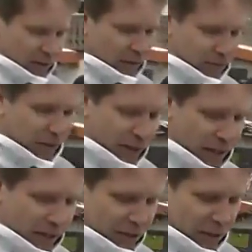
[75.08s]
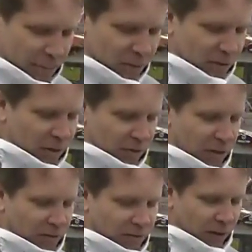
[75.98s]
they're very nice helmets, and they're
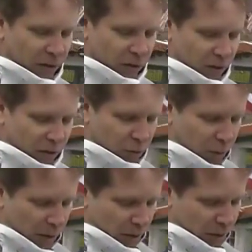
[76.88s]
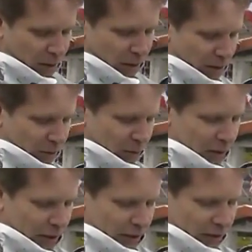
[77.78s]
very functional as well. If we
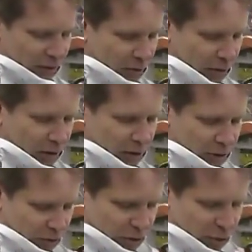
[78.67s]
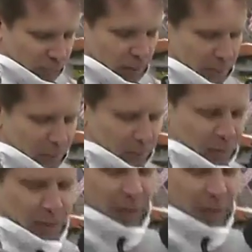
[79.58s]
take this, just show the people